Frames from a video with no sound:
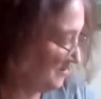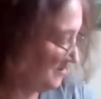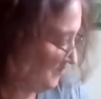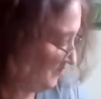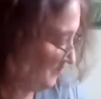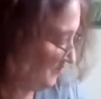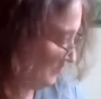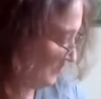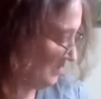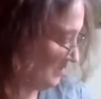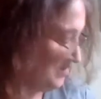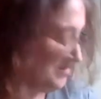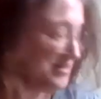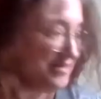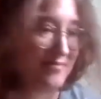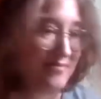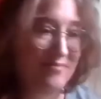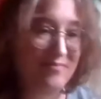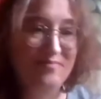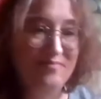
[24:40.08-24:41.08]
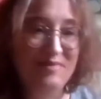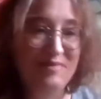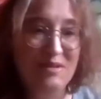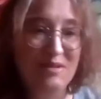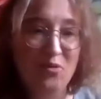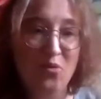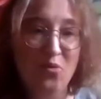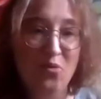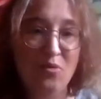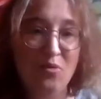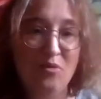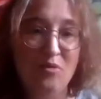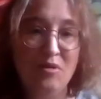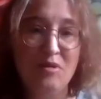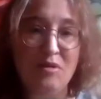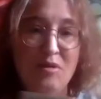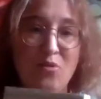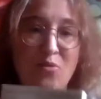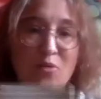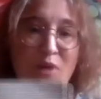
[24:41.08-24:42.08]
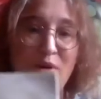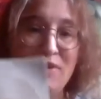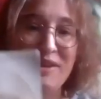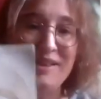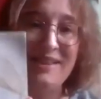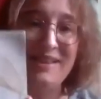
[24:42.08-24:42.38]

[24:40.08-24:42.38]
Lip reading: when it arrived first, it's very beautiful